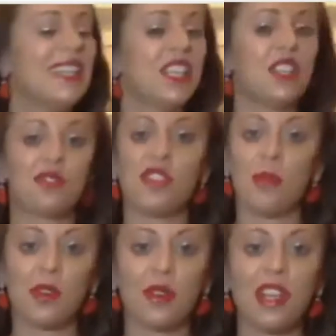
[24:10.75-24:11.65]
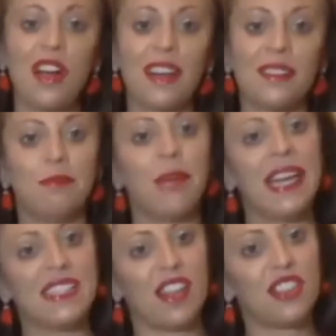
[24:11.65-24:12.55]
you screw up early on,
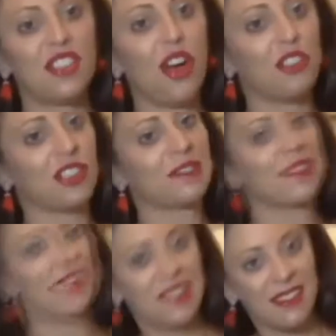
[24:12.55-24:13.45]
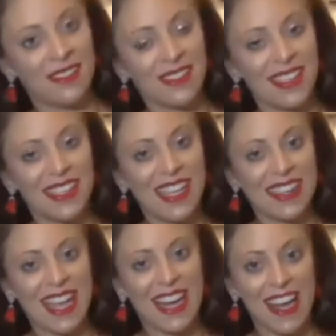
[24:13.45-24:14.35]
pennies on the dollar, get
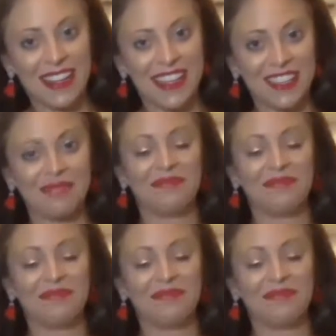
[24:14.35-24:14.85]
that out of here.